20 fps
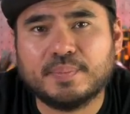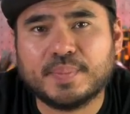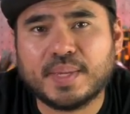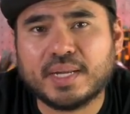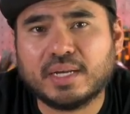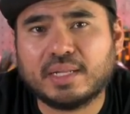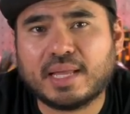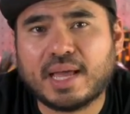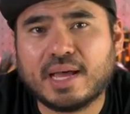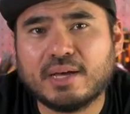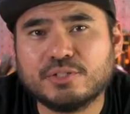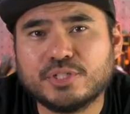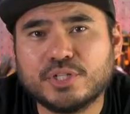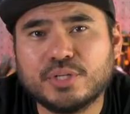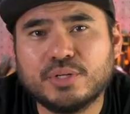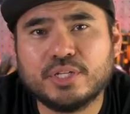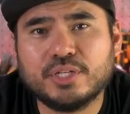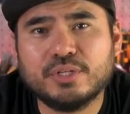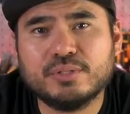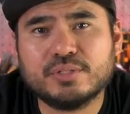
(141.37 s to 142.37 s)
It allows
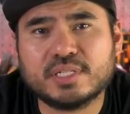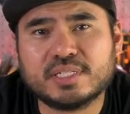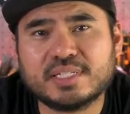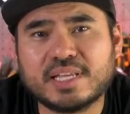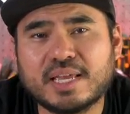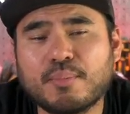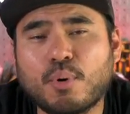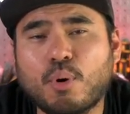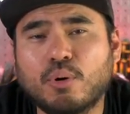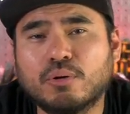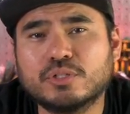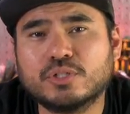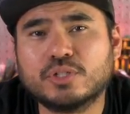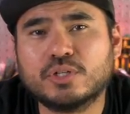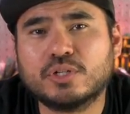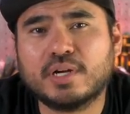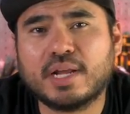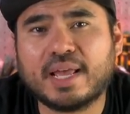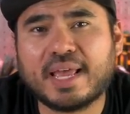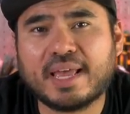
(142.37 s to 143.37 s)
you to use the same
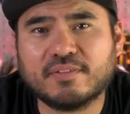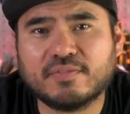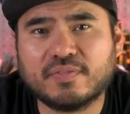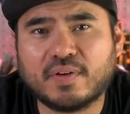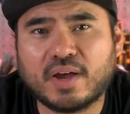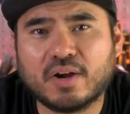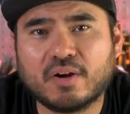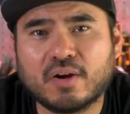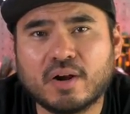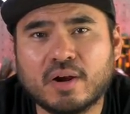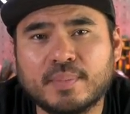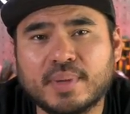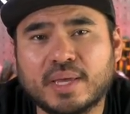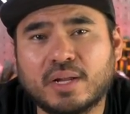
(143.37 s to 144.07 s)
holster and firearm